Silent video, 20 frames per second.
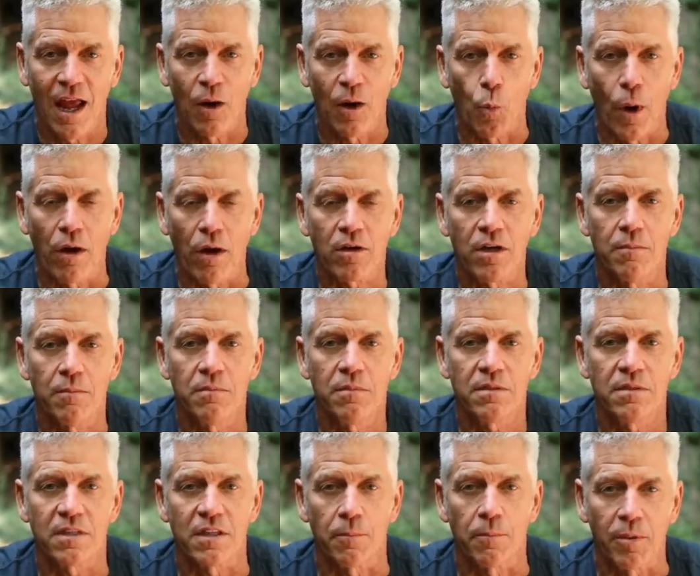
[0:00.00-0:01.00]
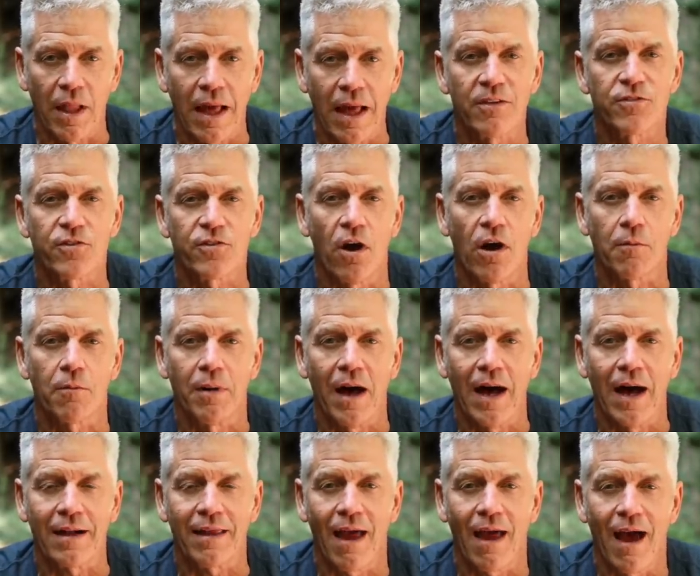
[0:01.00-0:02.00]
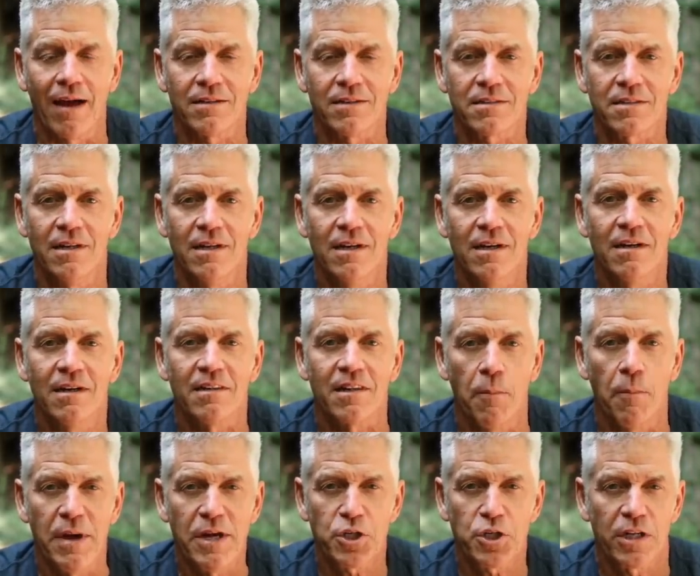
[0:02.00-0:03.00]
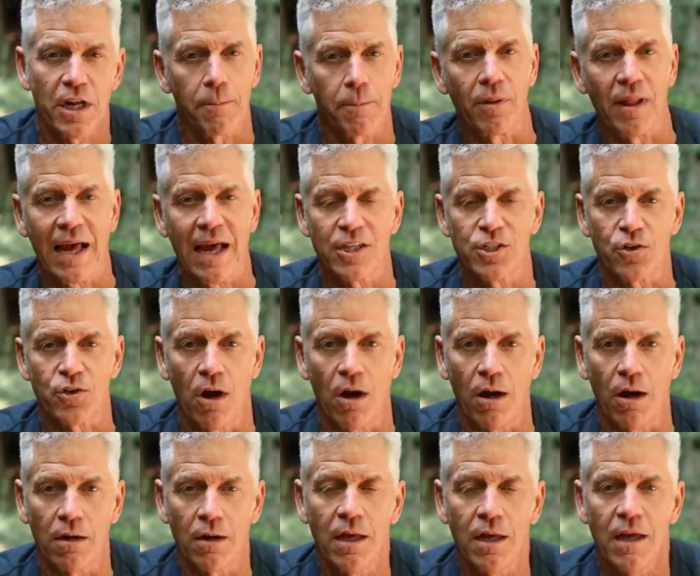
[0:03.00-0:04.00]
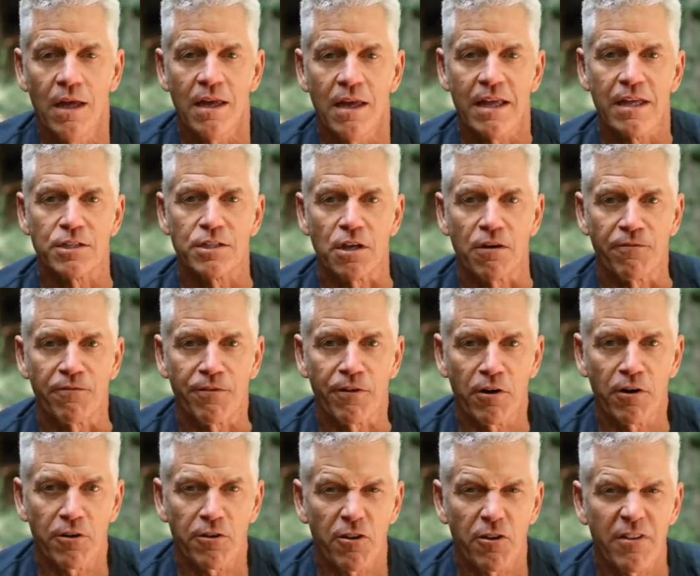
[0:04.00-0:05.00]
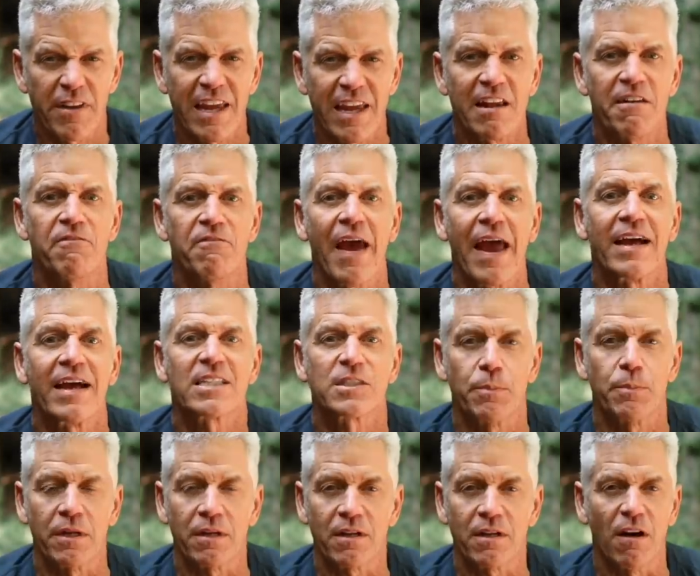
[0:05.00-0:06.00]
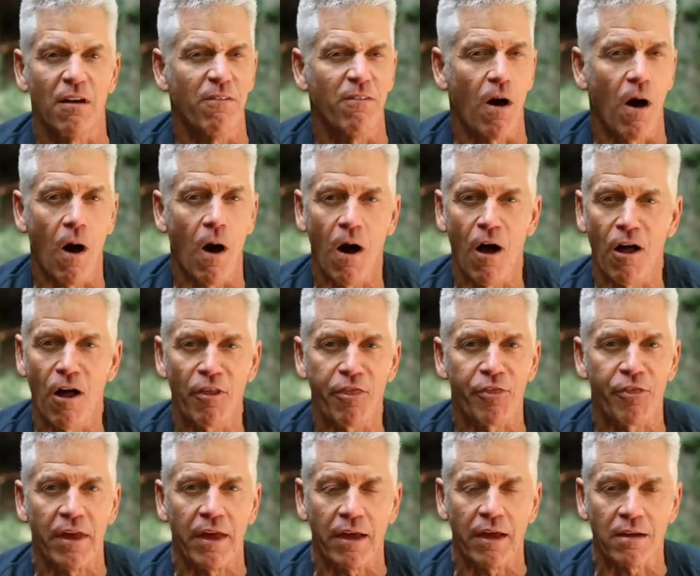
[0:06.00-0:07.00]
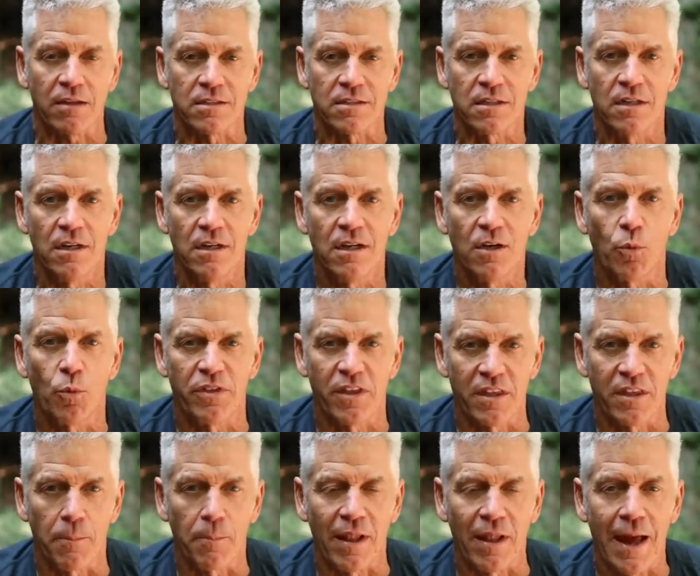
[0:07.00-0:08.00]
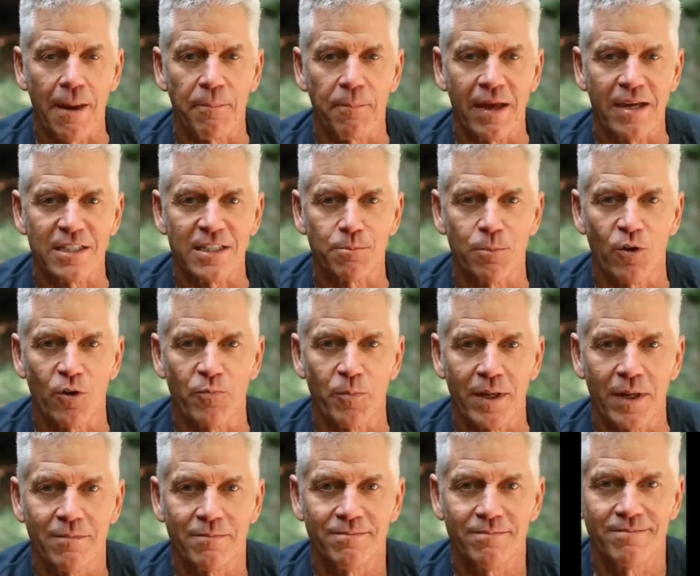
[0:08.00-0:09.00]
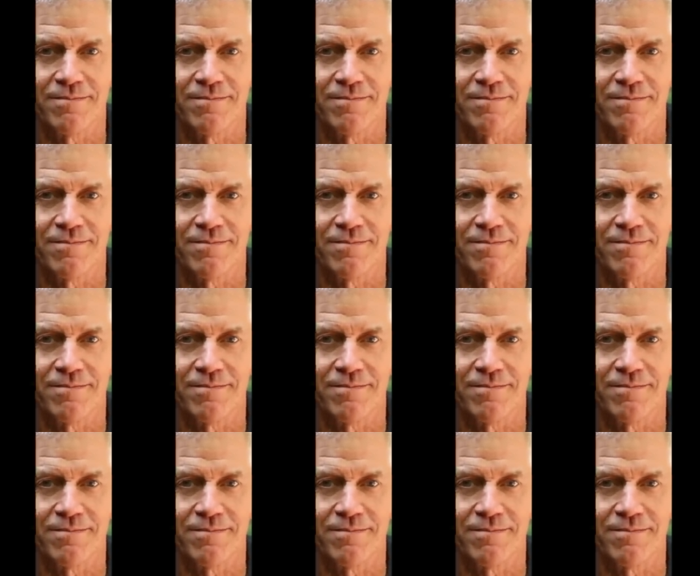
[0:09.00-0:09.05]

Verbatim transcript: and welcome to the Plant Strong podcast. The mission at Plant Strong is to further the advancement of all things within the plant based movement.